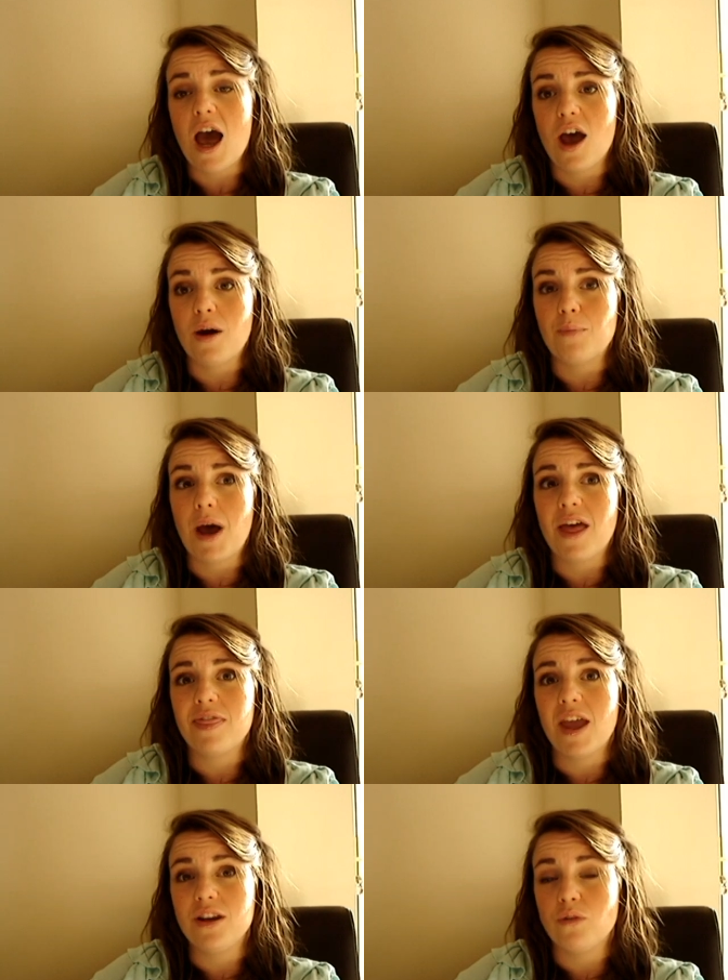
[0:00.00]
and
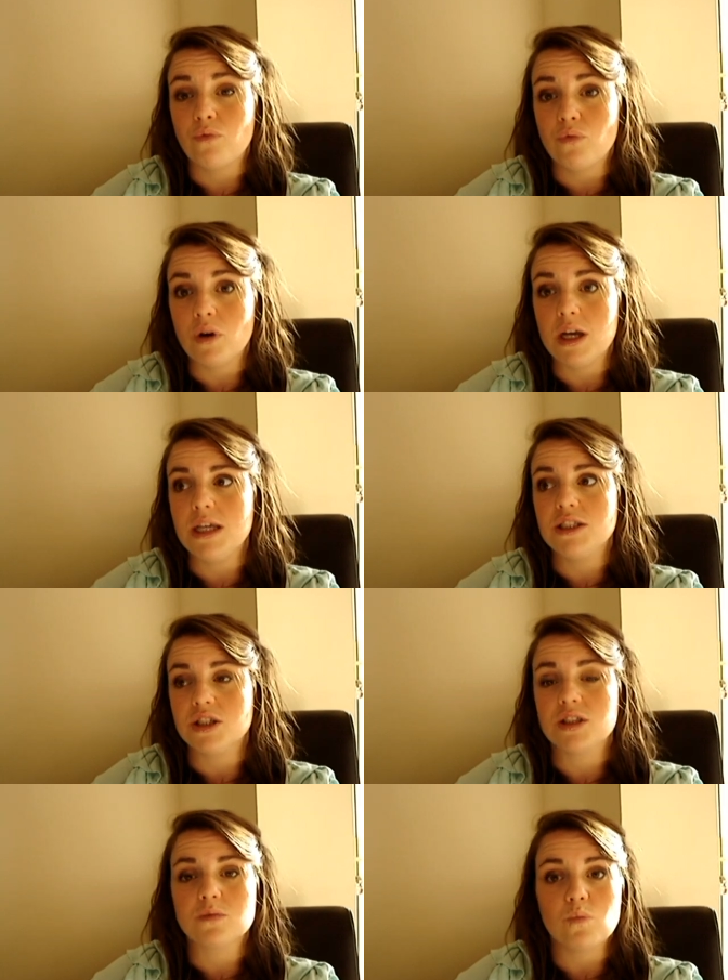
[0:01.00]
then really
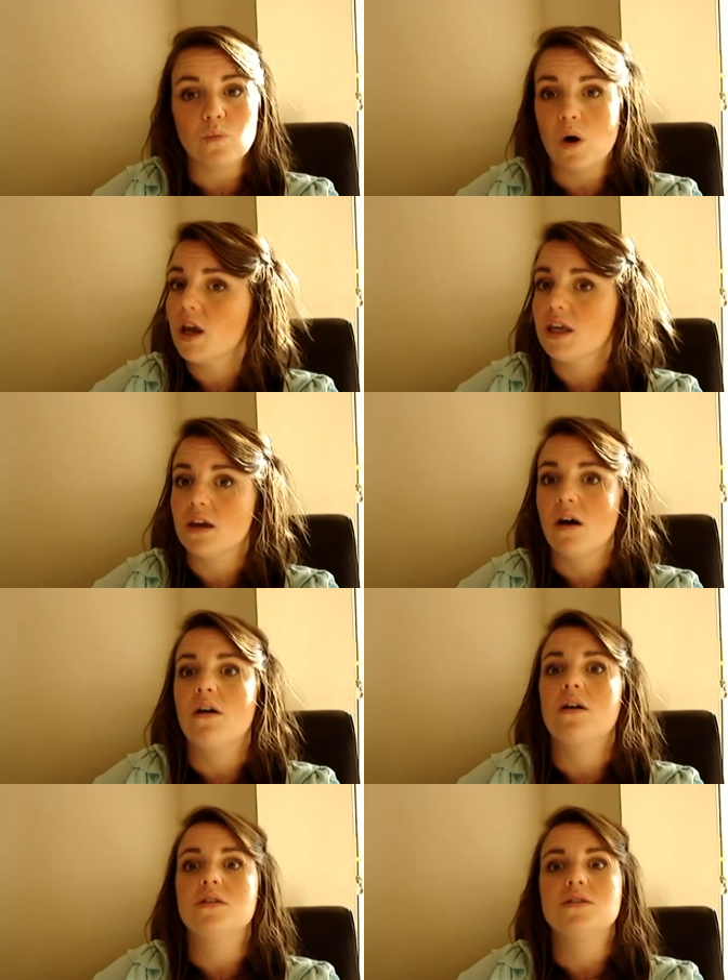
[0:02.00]
just working
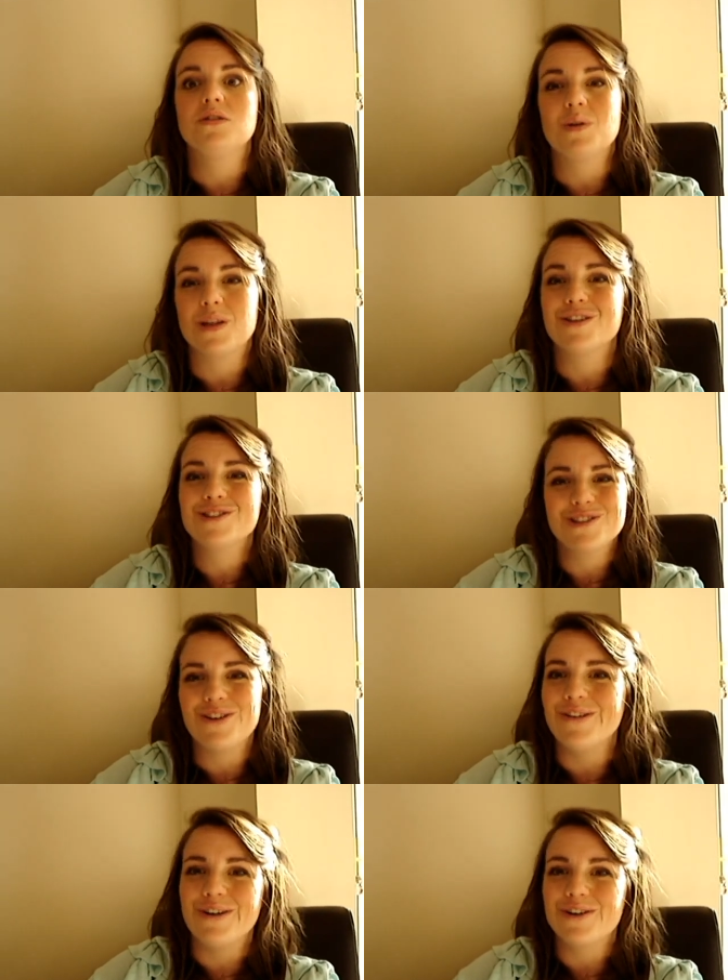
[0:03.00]
hard, doing the
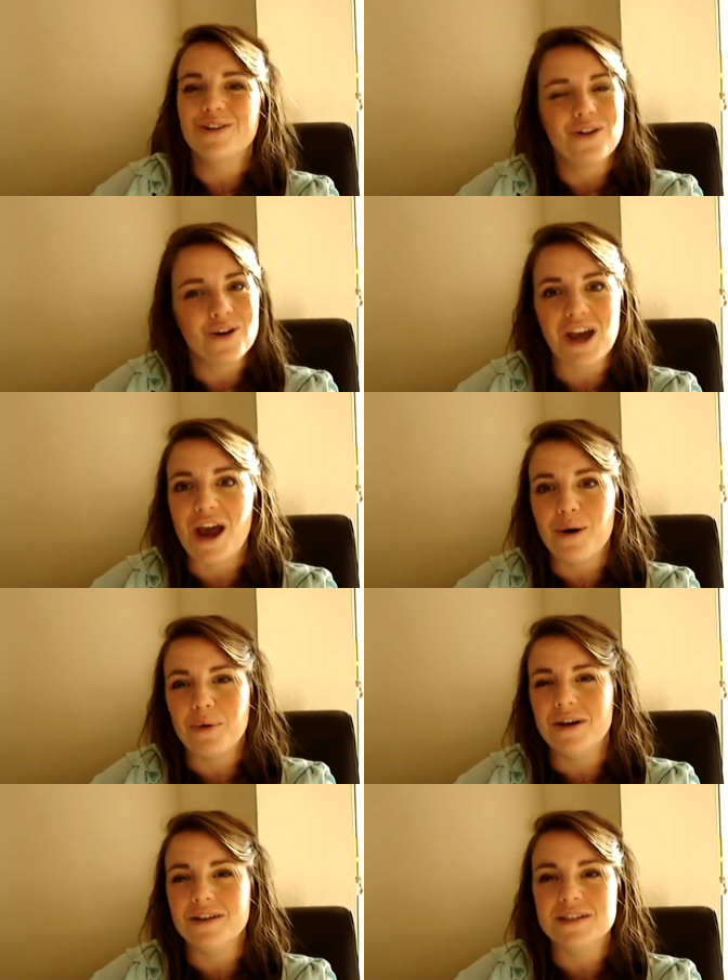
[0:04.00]
slog, long
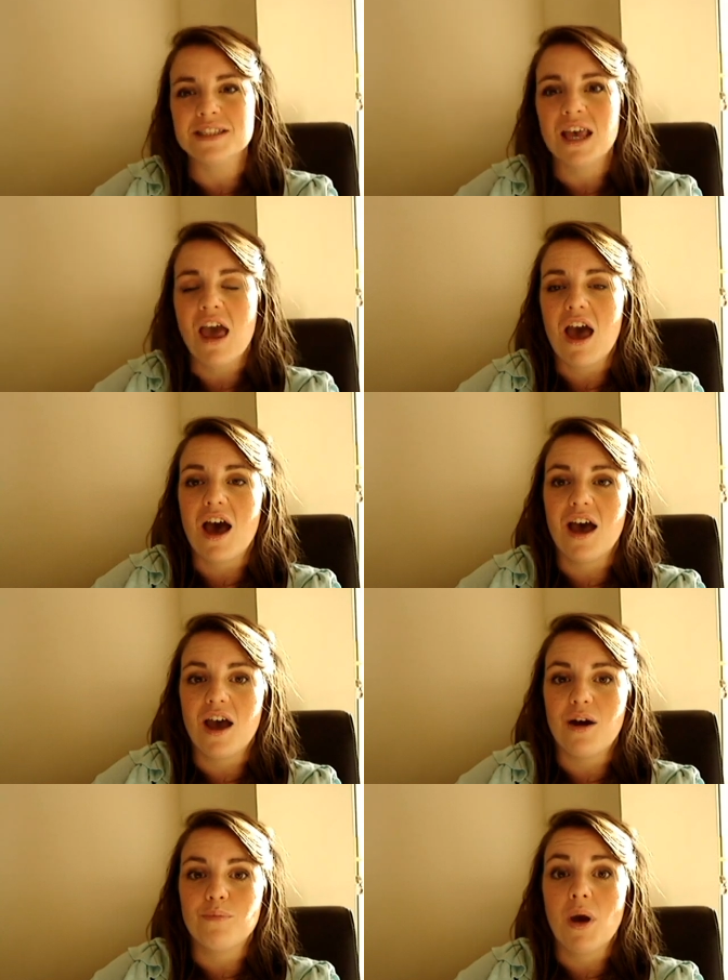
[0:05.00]
hours,
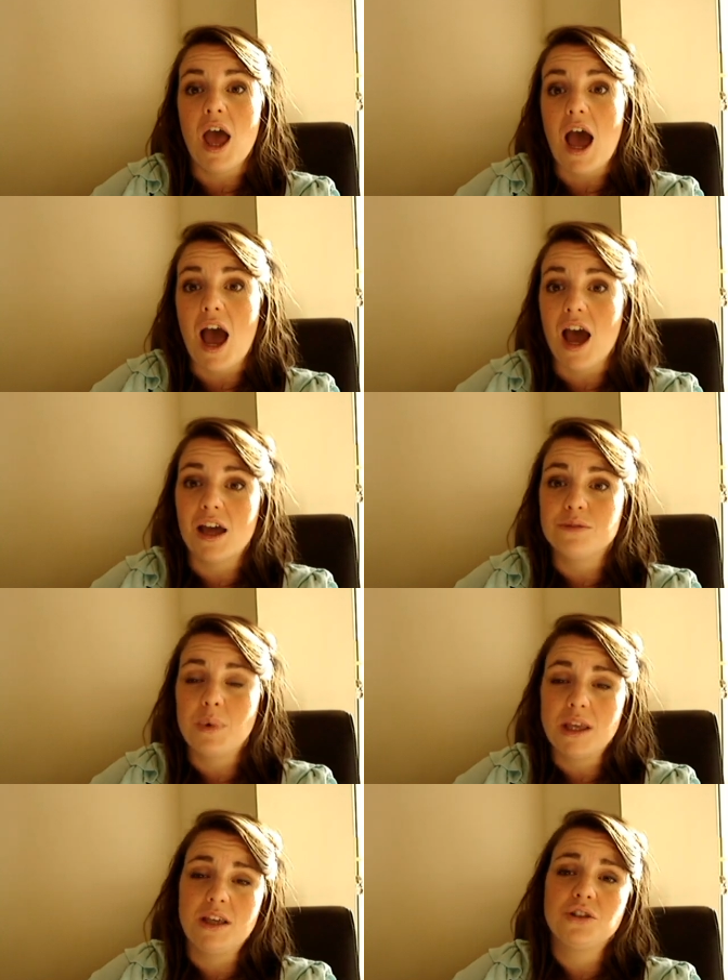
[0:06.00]
and
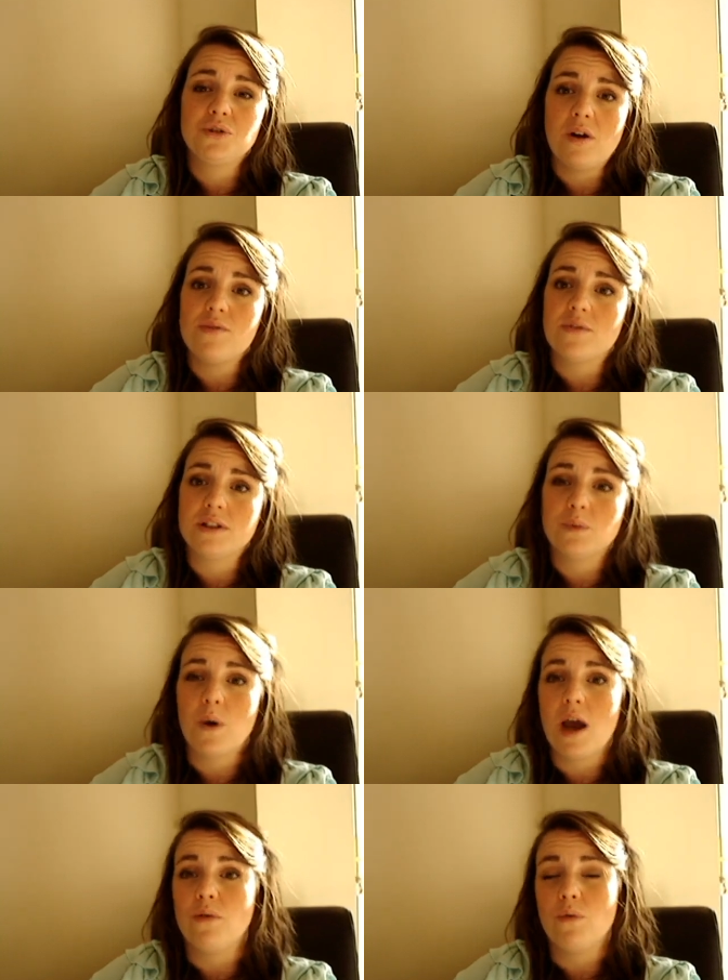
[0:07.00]
making sure everyone's
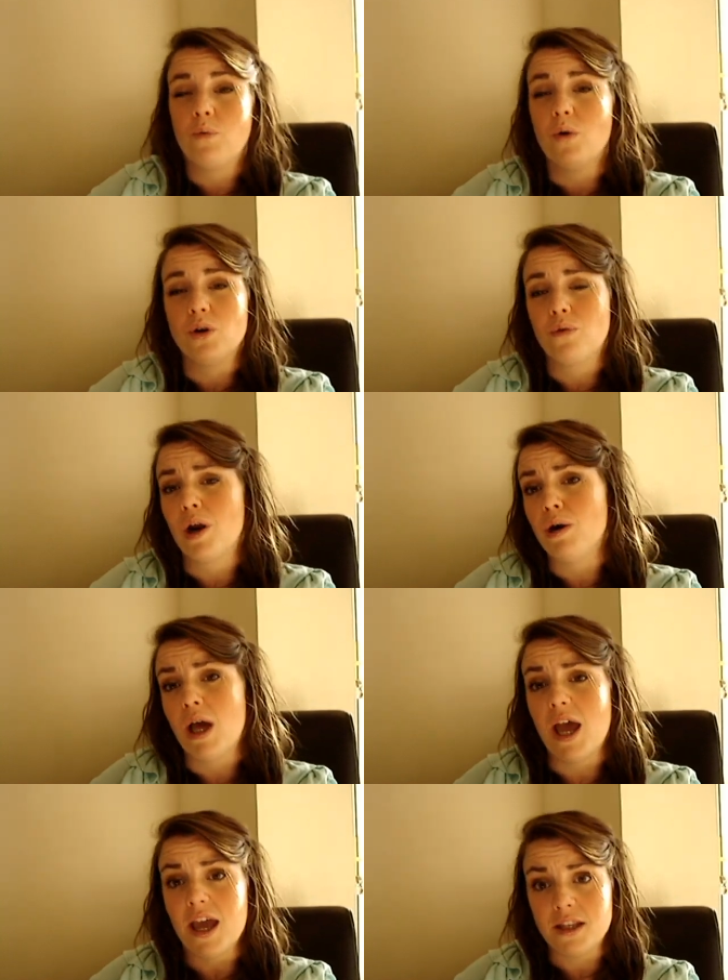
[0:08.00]
aware of what your
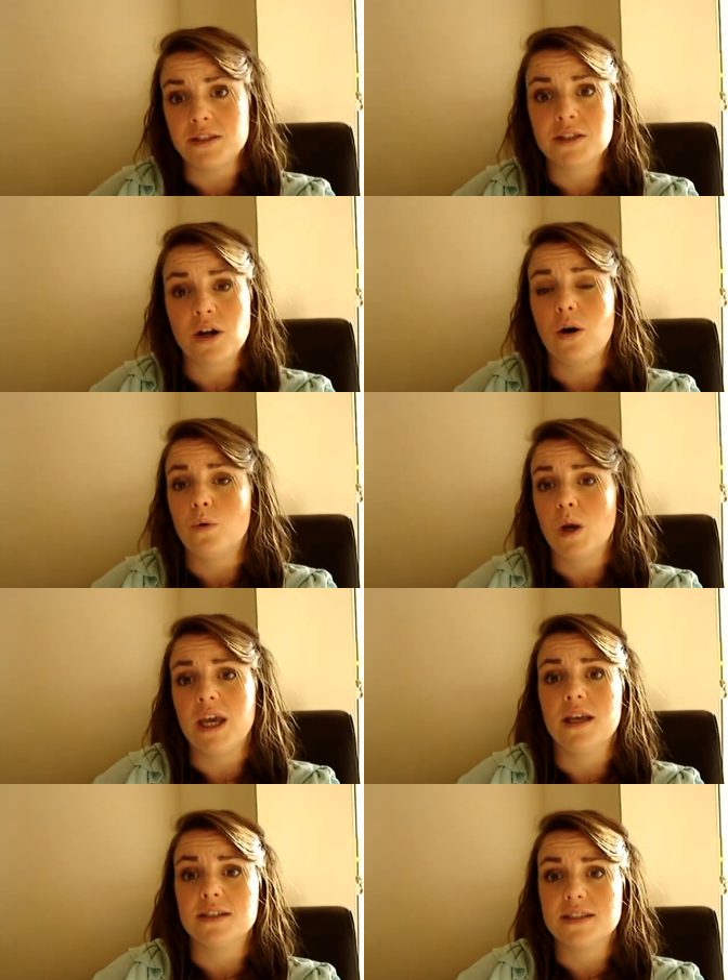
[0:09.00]
end goal
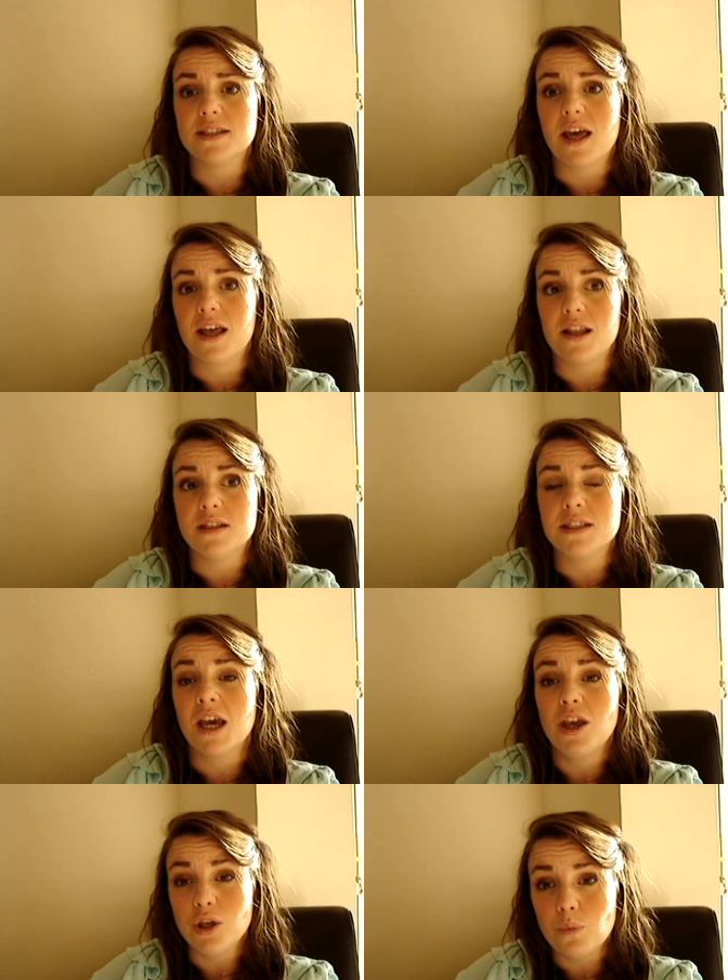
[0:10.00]
is, and
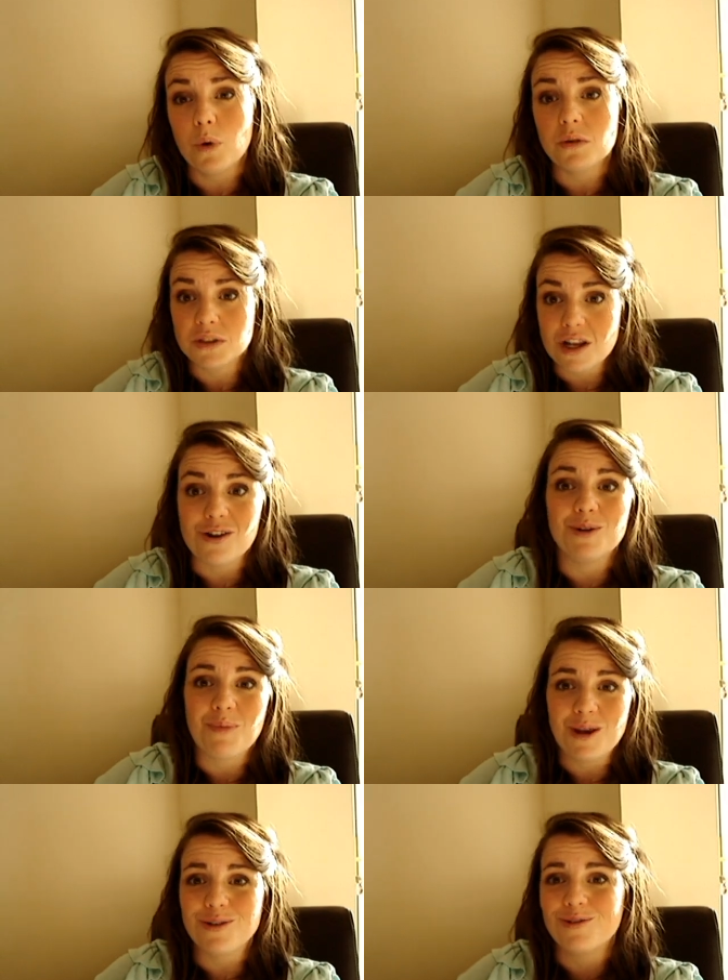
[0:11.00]
you will slowly
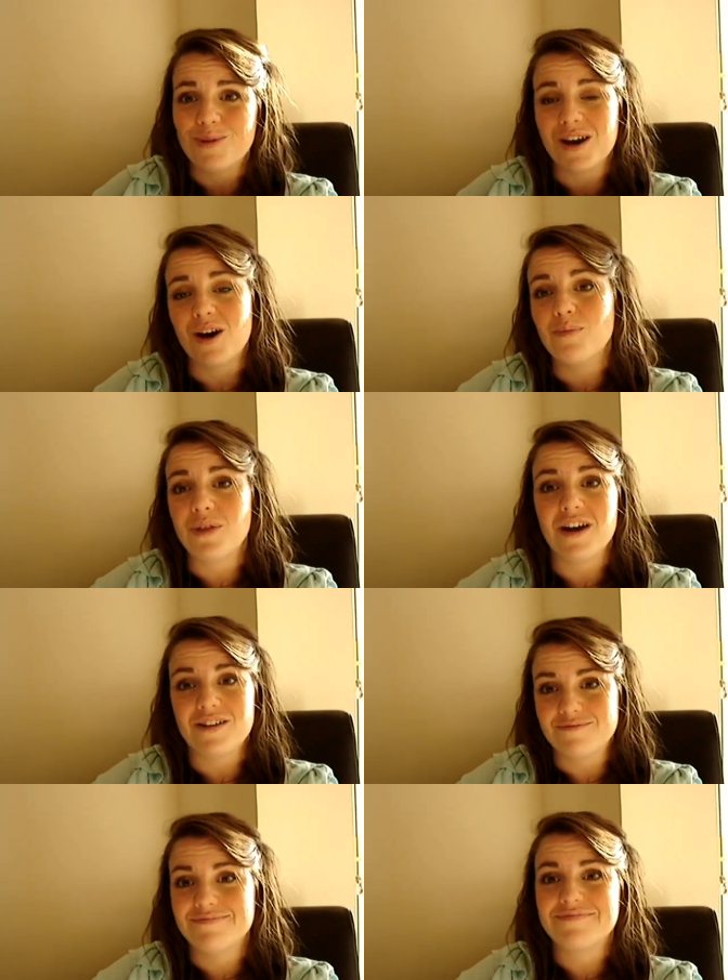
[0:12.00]
make your way up there.